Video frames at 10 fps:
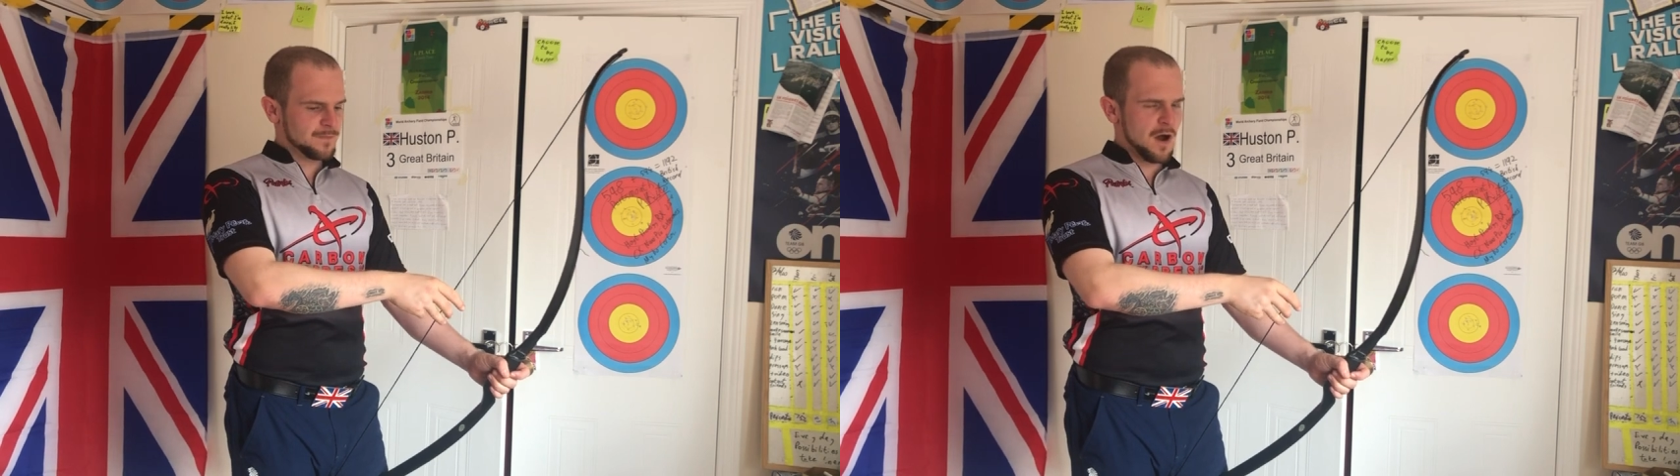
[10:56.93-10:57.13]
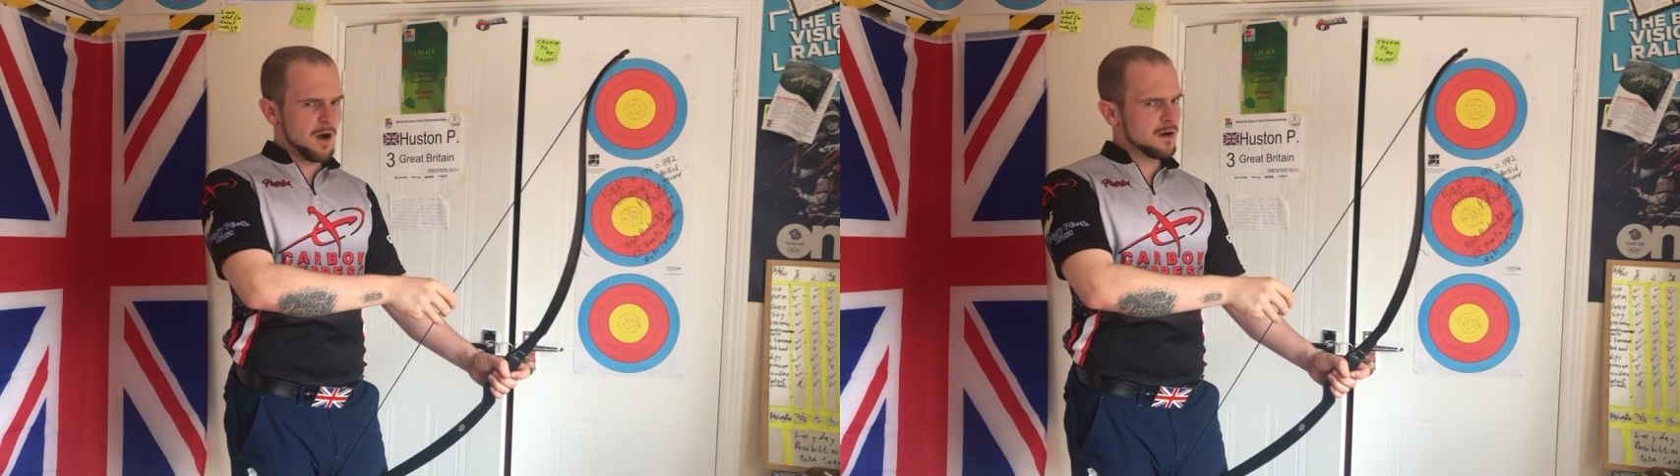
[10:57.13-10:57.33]

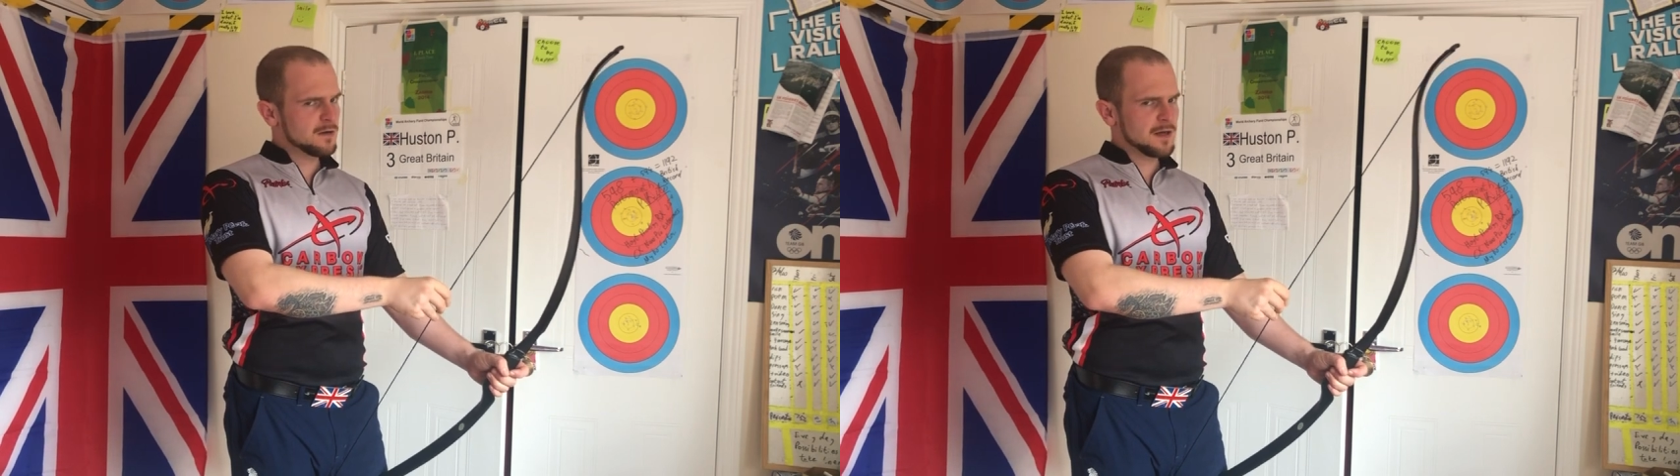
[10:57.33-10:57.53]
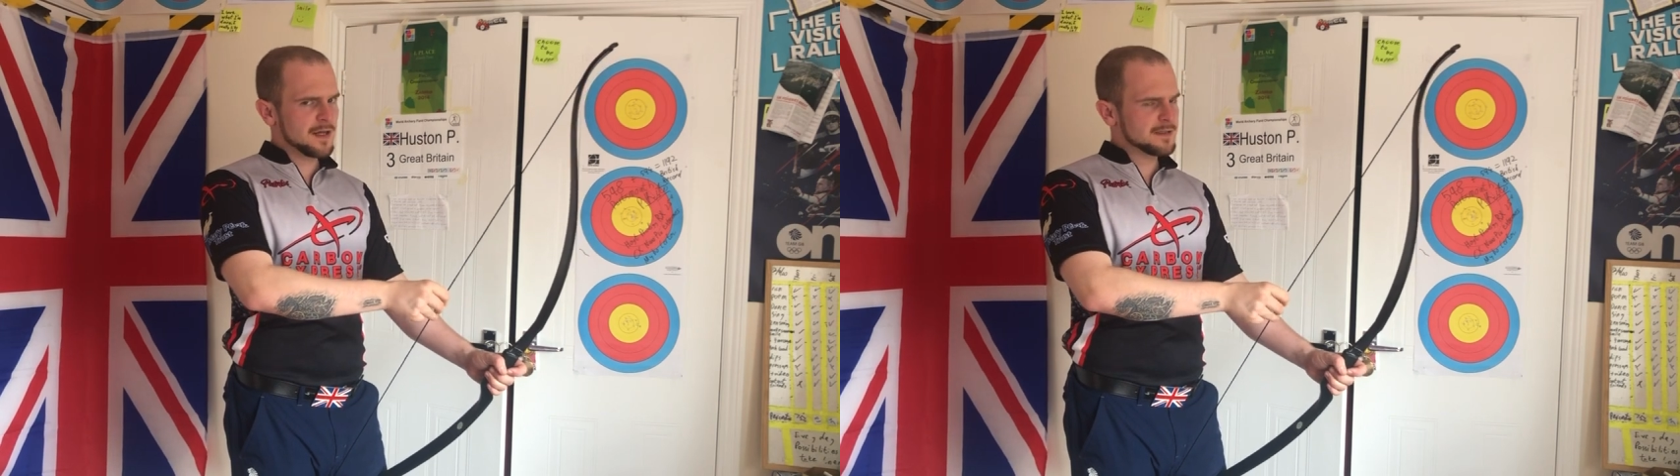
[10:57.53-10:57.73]

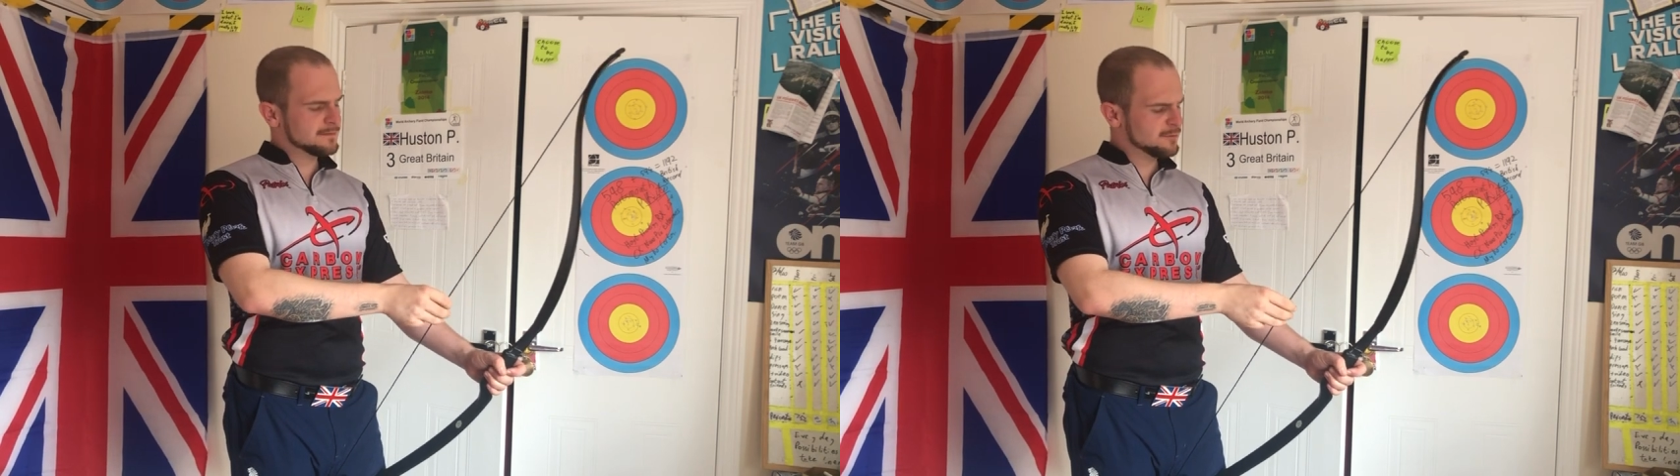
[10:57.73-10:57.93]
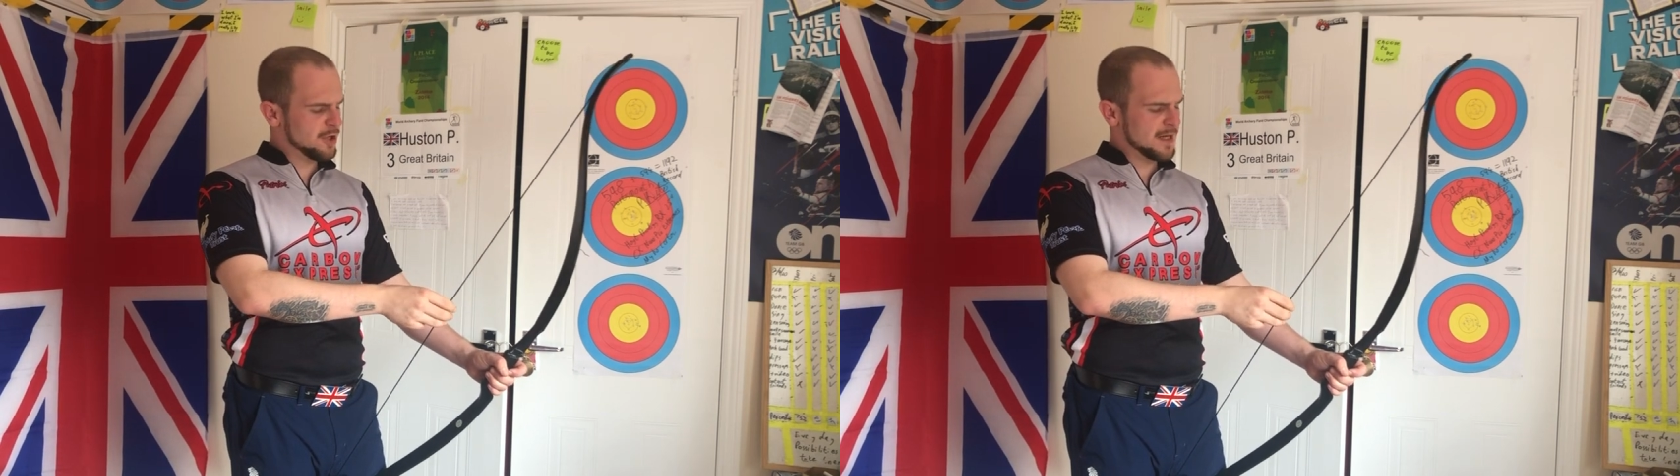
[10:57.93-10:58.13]
Hard, like
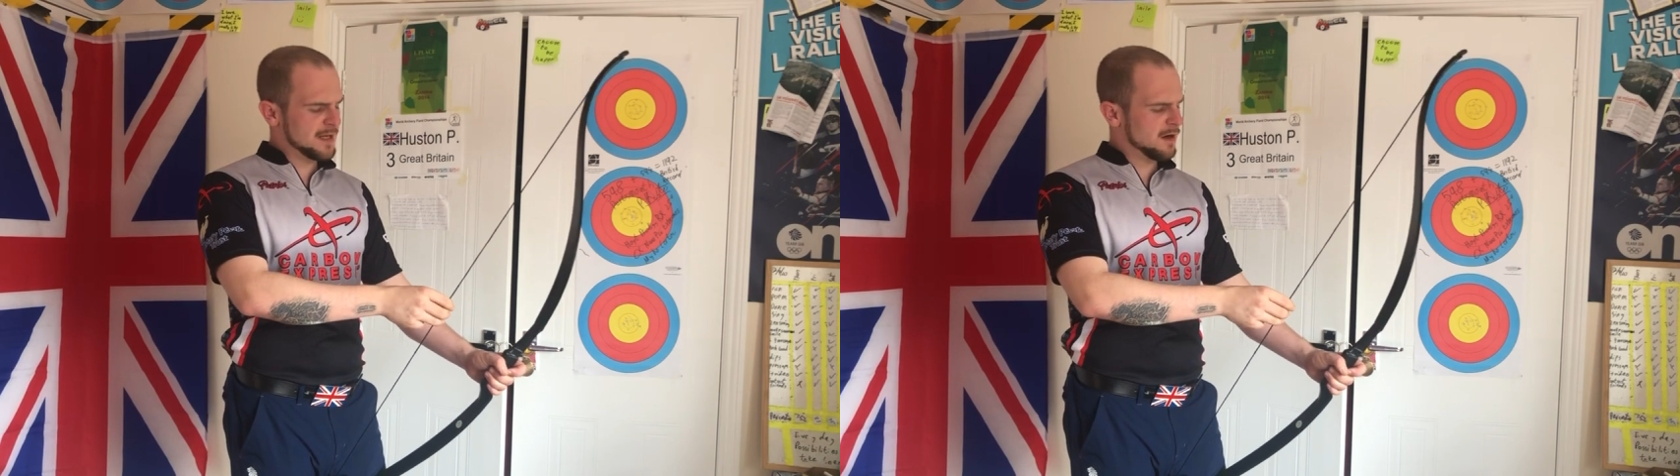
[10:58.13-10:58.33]
really